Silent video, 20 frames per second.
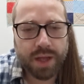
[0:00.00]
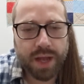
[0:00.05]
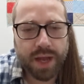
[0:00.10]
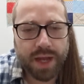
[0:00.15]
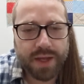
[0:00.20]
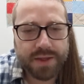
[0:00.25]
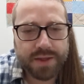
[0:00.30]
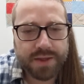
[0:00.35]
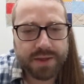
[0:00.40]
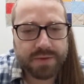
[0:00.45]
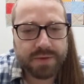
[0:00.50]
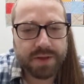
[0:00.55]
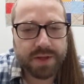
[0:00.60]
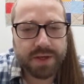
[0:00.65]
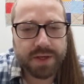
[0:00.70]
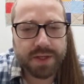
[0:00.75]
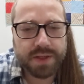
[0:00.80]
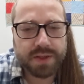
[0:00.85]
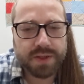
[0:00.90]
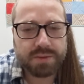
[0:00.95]
Ask if they
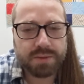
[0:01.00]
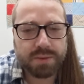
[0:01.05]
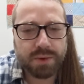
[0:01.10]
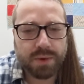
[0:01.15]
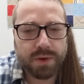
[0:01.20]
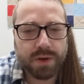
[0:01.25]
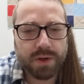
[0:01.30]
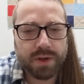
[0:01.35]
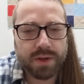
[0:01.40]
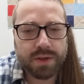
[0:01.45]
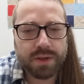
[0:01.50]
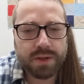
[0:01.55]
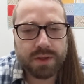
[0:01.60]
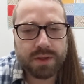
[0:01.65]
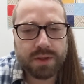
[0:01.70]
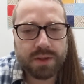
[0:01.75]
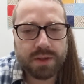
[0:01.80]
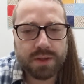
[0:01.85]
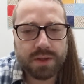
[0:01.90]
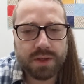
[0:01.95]
need support
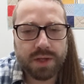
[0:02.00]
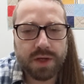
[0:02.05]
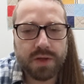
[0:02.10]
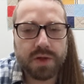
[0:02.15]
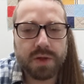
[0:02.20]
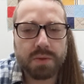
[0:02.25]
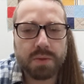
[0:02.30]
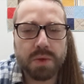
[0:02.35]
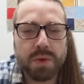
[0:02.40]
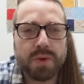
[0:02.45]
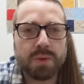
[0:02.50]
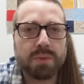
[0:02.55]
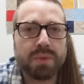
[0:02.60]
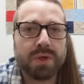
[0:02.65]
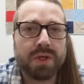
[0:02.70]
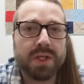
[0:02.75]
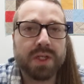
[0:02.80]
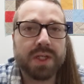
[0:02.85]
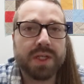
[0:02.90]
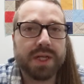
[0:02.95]
Tell them you
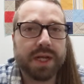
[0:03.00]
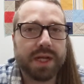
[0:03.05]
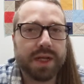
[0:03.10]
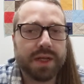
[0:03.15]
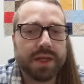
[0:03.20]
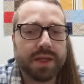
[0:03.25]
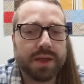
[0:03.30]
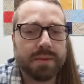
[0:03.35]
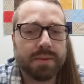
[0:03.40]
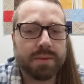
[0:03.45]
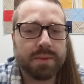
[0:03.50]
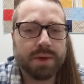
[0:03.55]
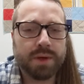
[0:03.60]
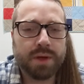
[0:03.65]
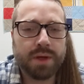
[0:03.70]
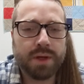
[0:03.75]
appreciate them,